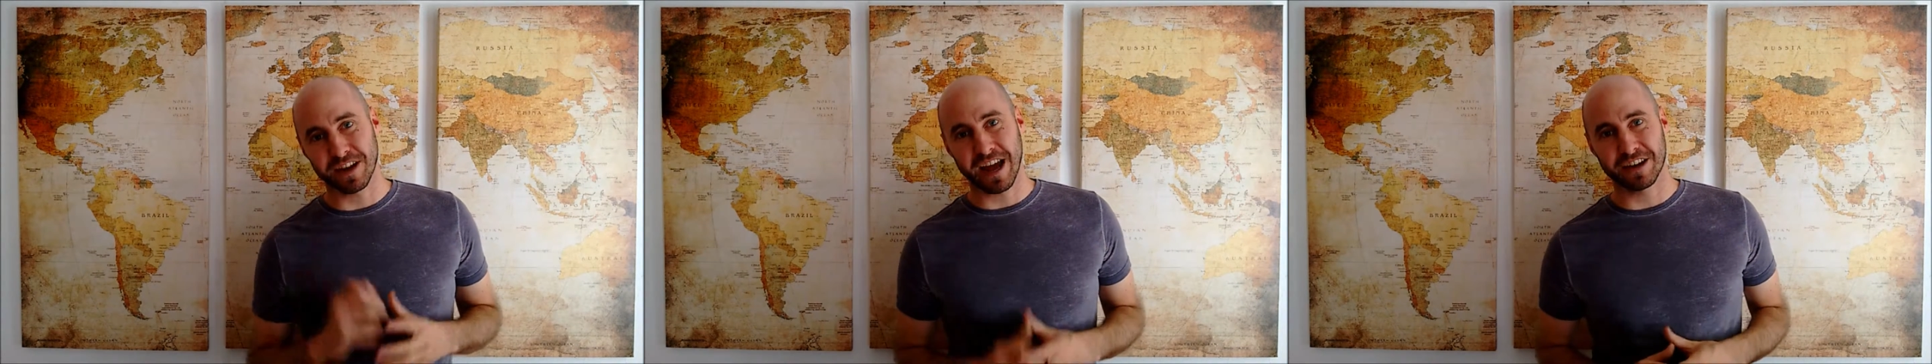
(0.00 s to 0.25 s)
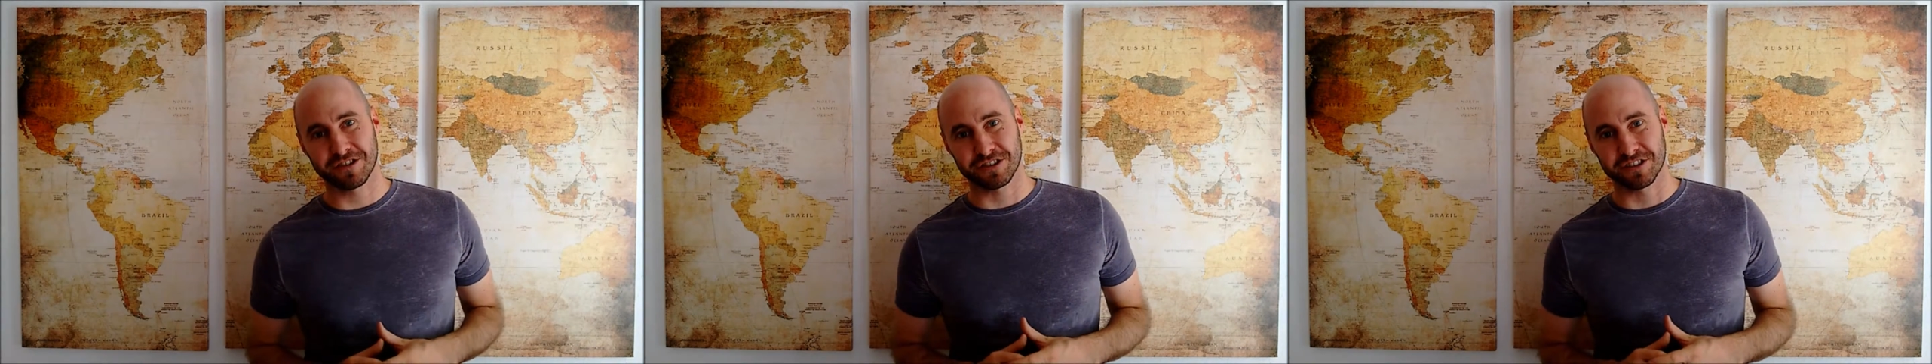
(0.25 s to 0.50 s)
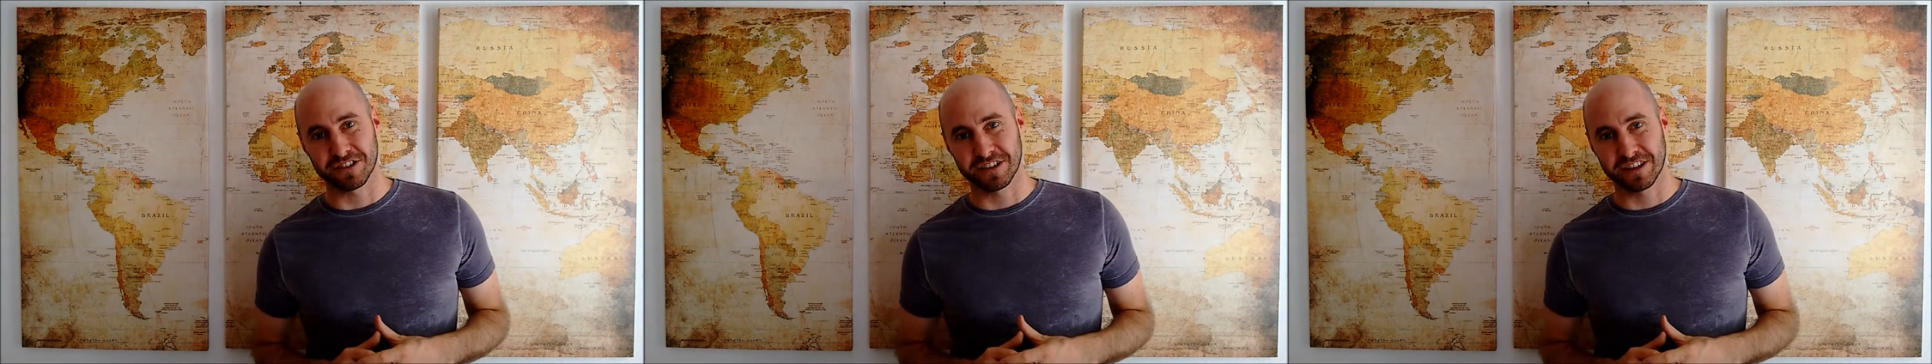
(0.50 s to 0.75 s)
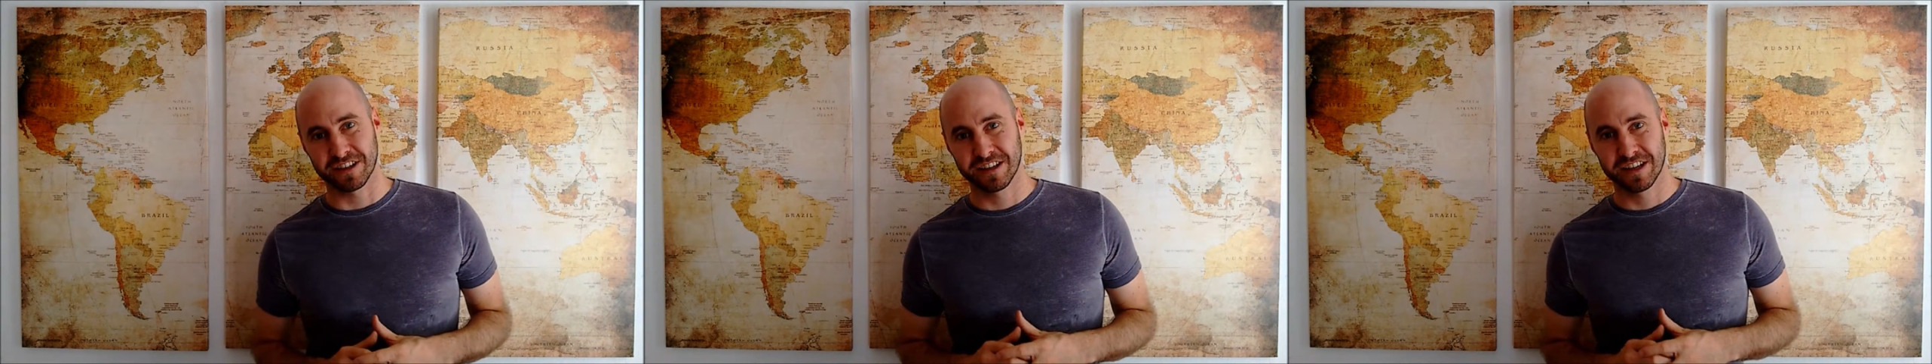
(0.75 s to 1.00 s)

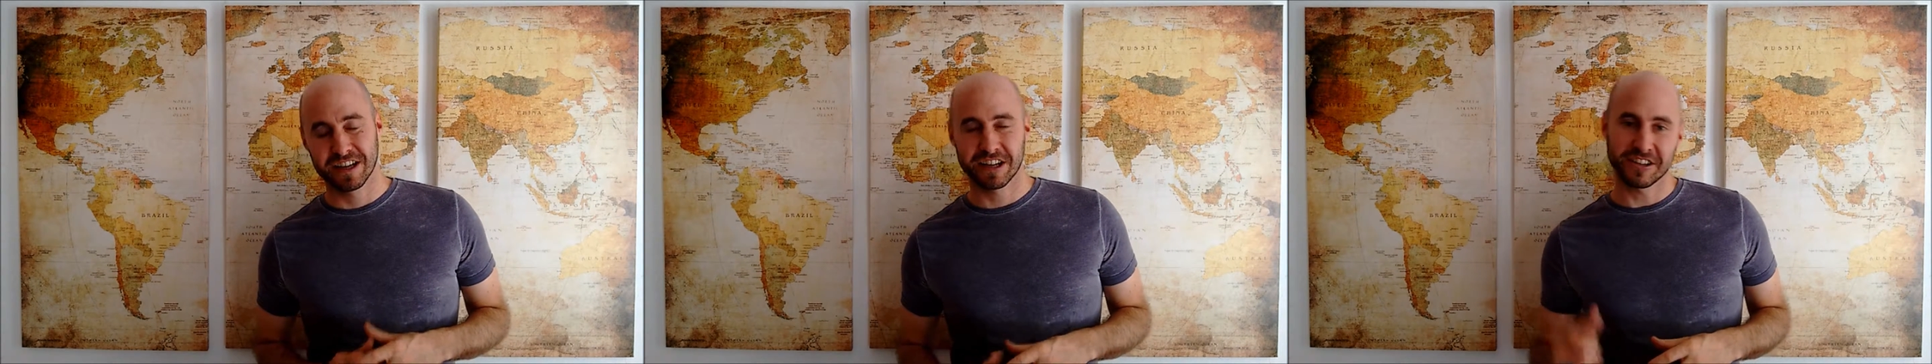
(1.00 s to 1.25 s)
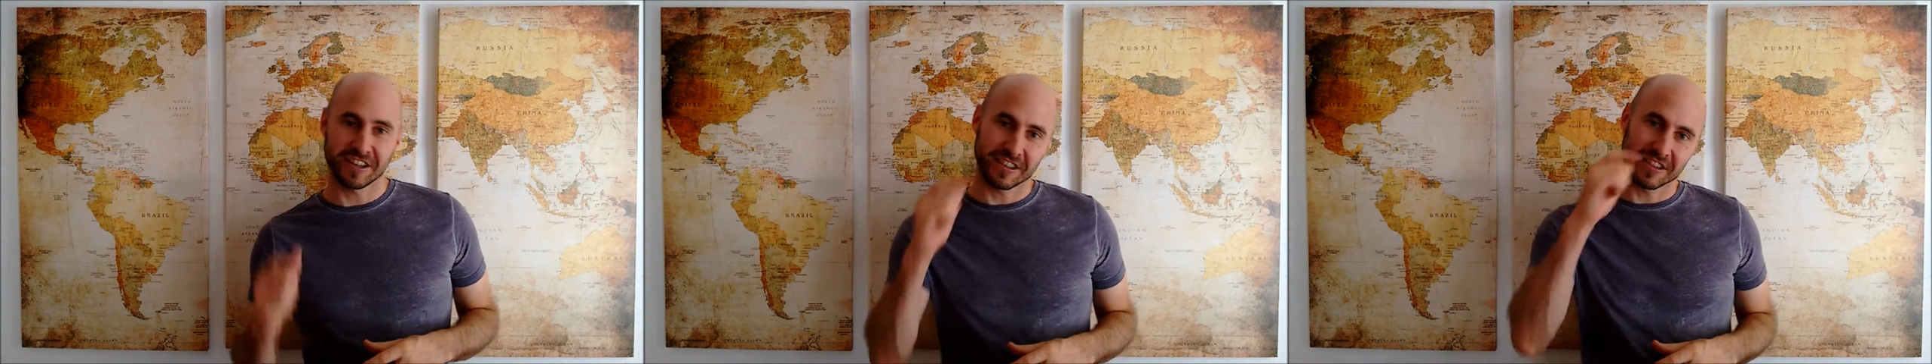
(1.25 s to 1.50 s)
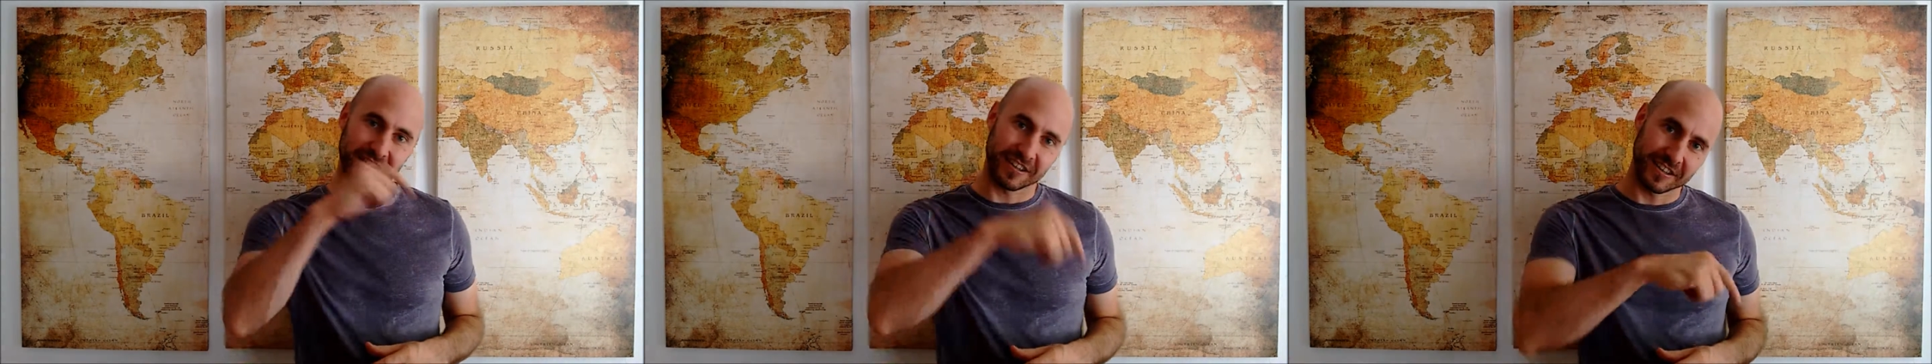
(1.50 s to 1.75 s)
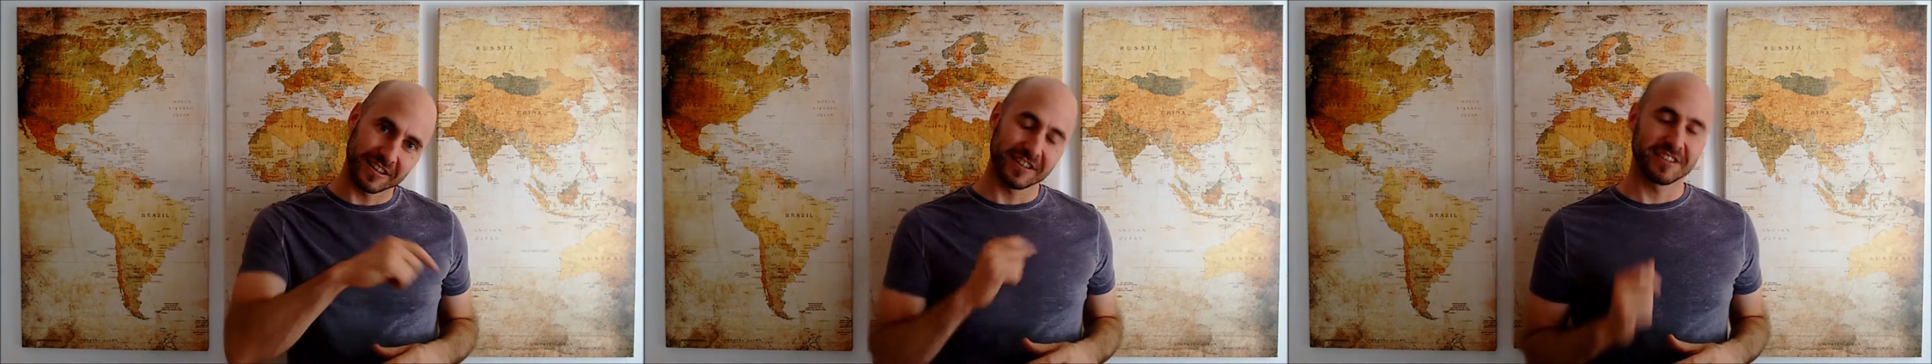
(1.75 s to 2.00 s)
naturally, click the